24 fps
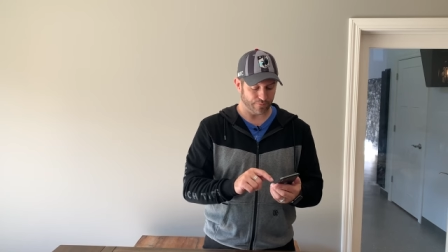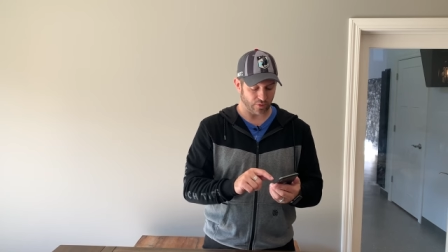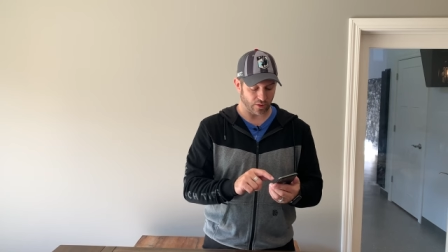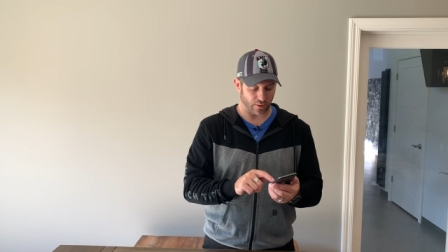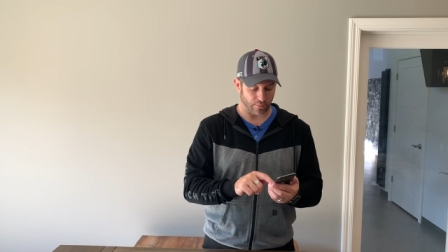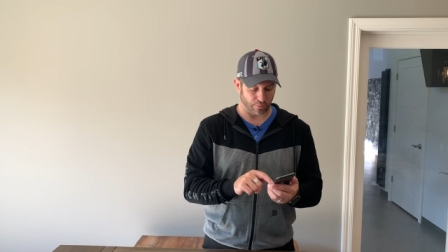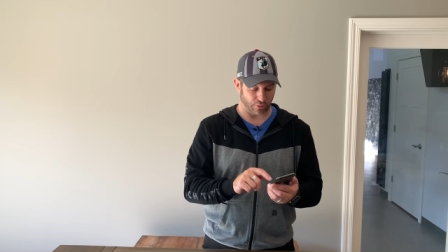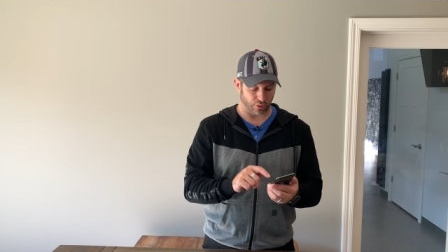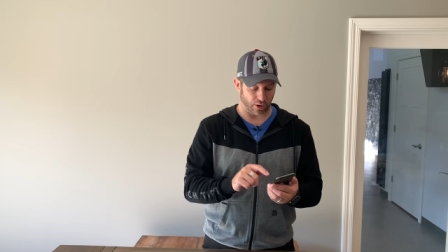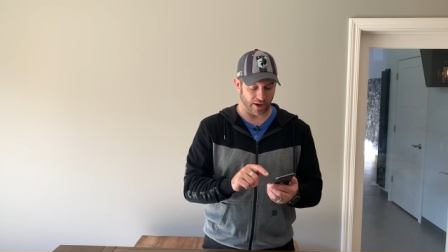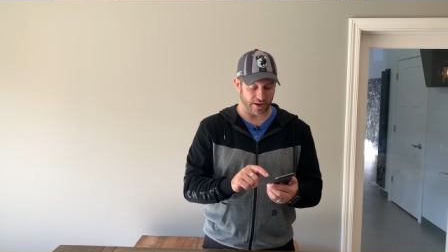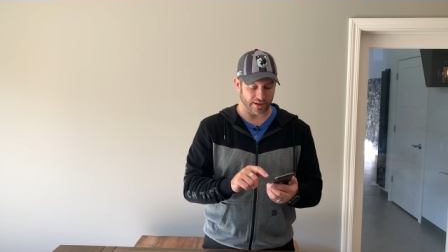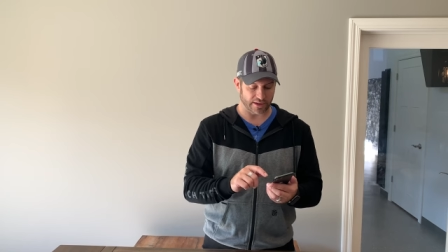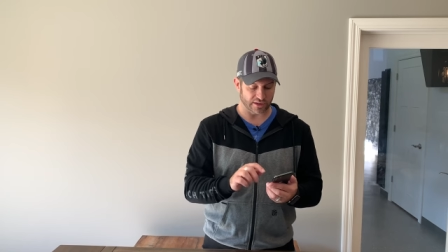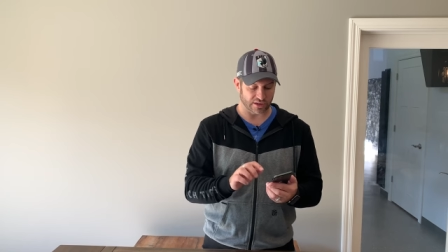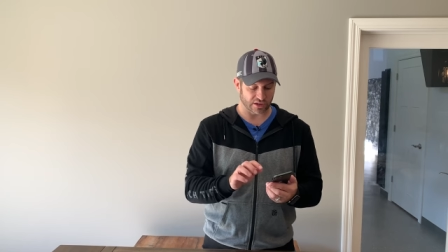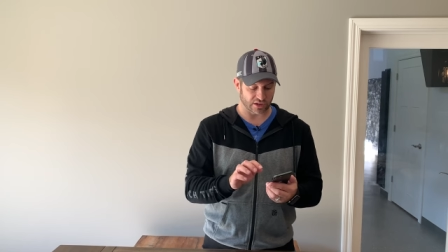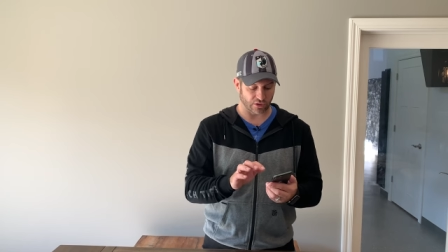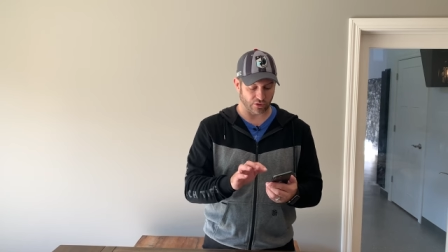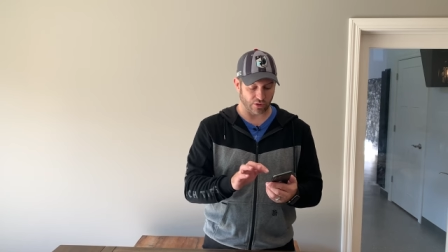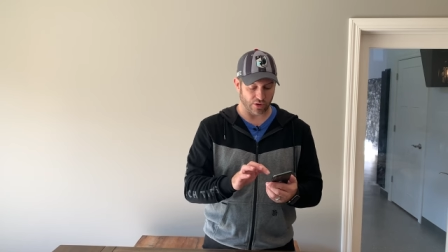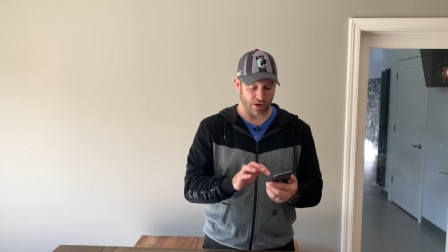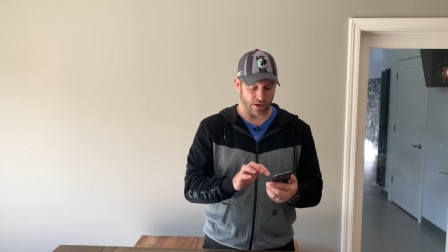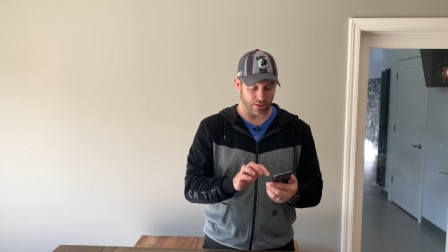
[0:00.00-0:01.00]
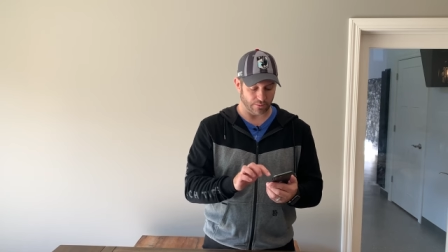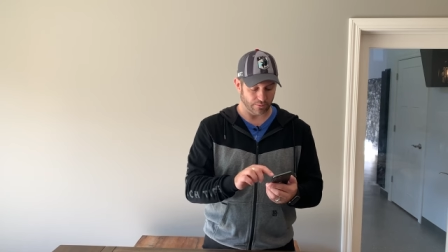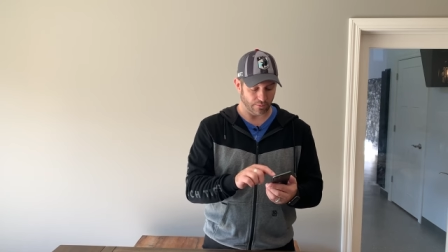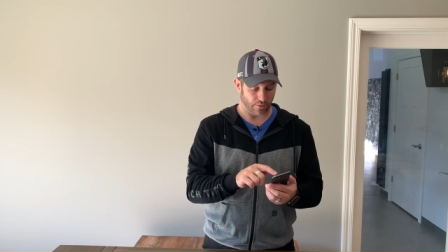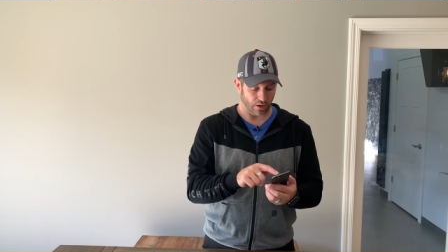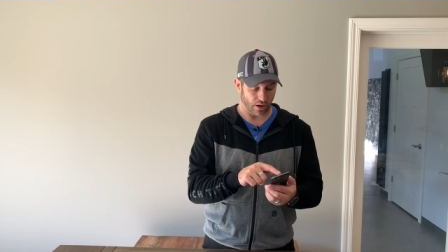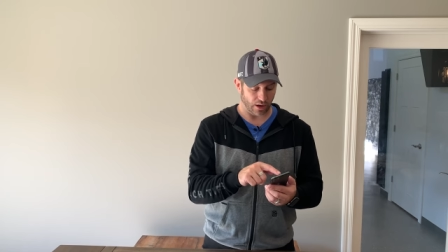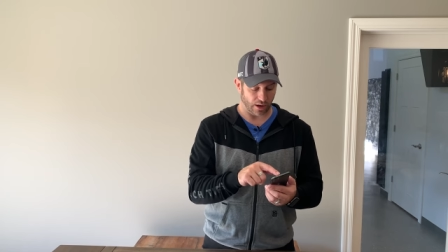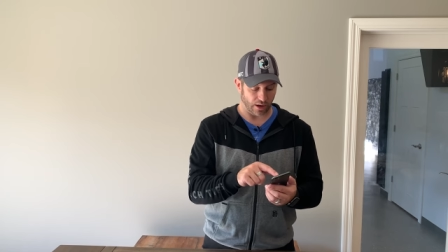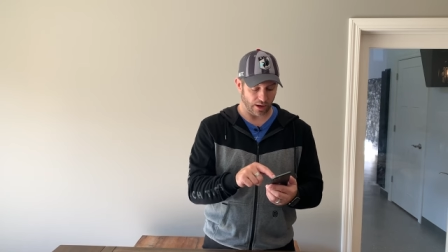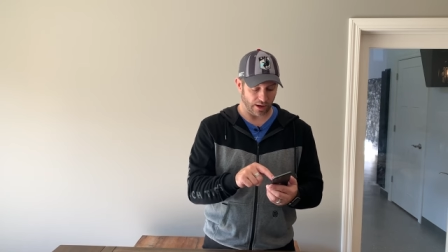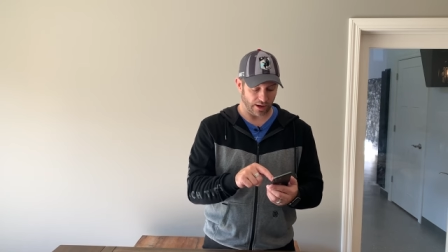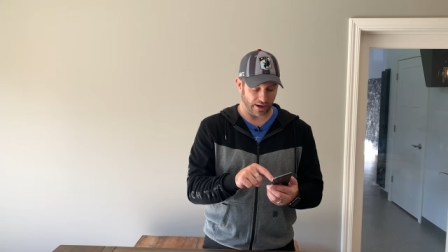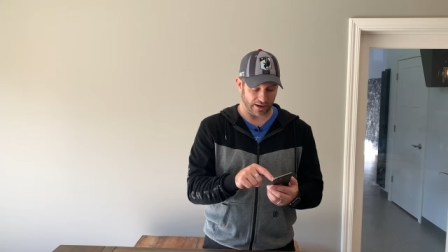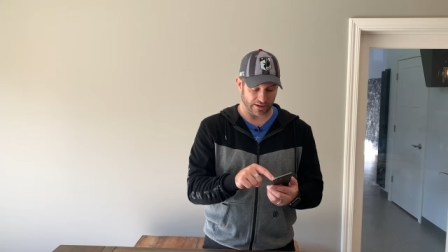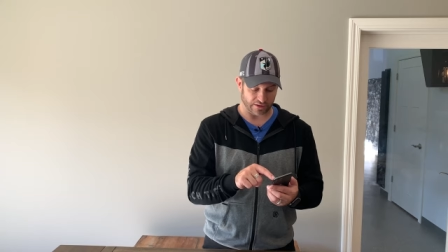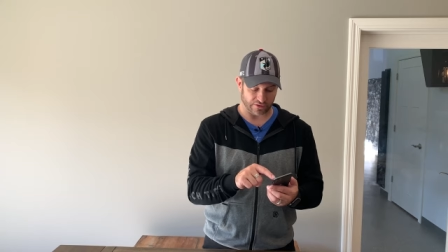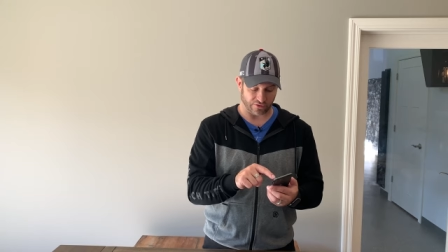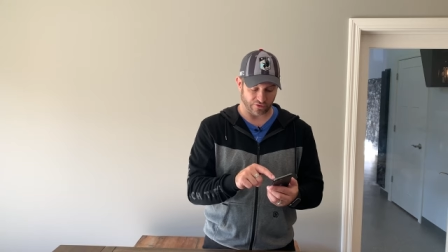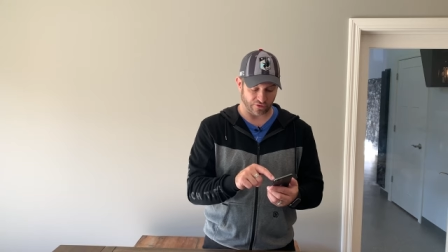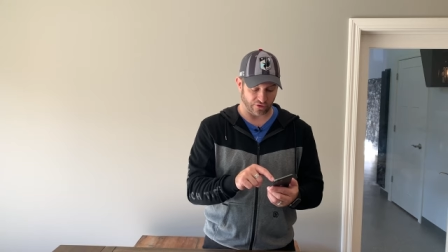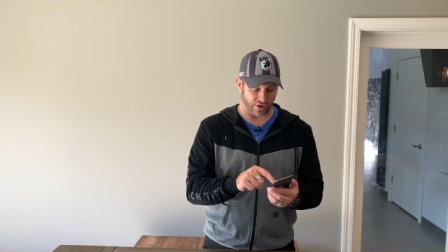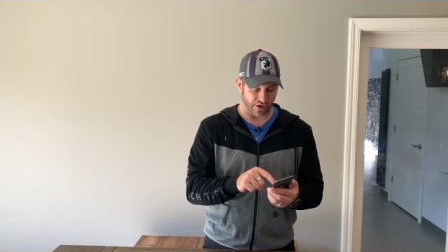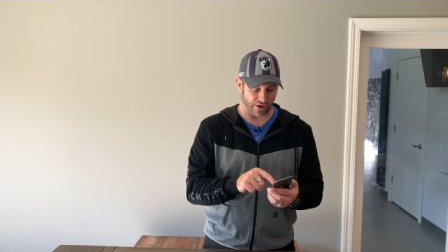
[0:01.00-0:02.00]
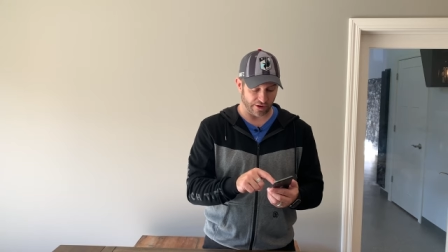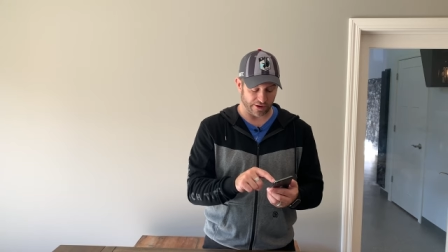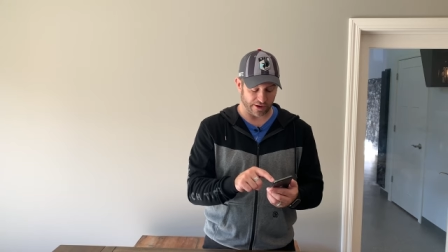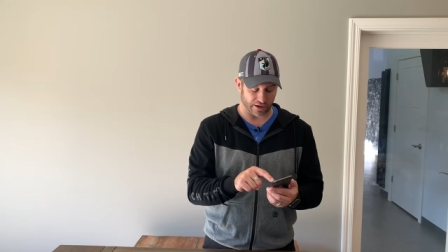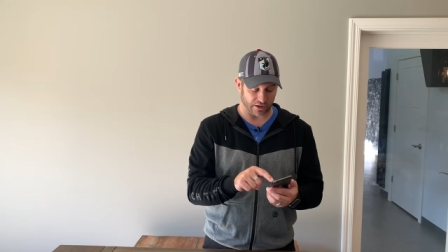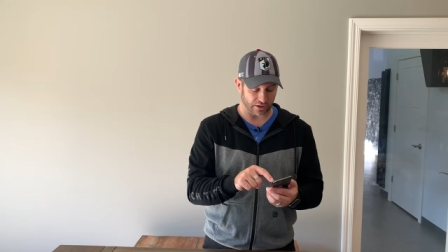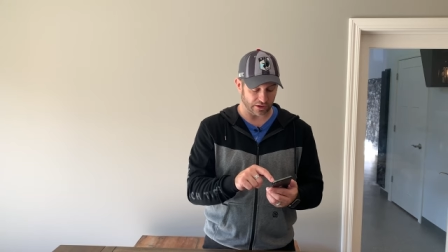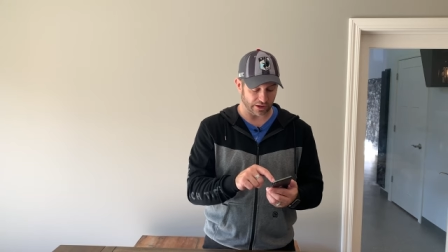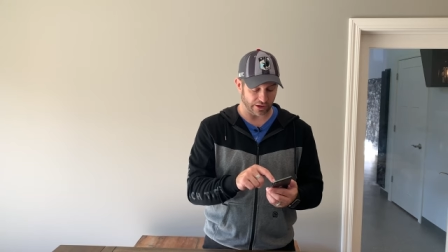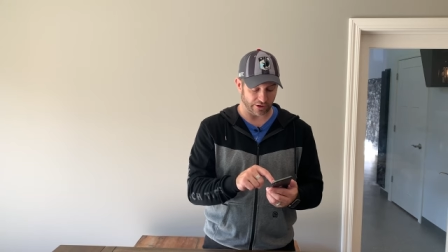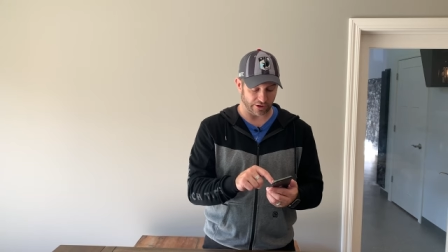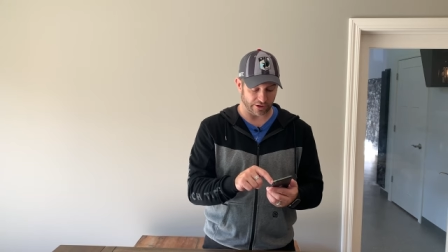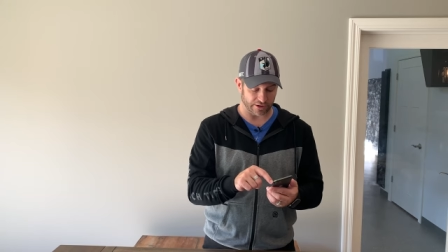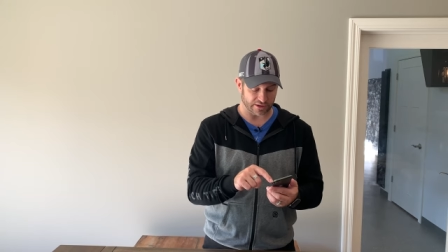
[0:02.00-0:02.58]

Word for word: bright screen. Uh, it's very clear.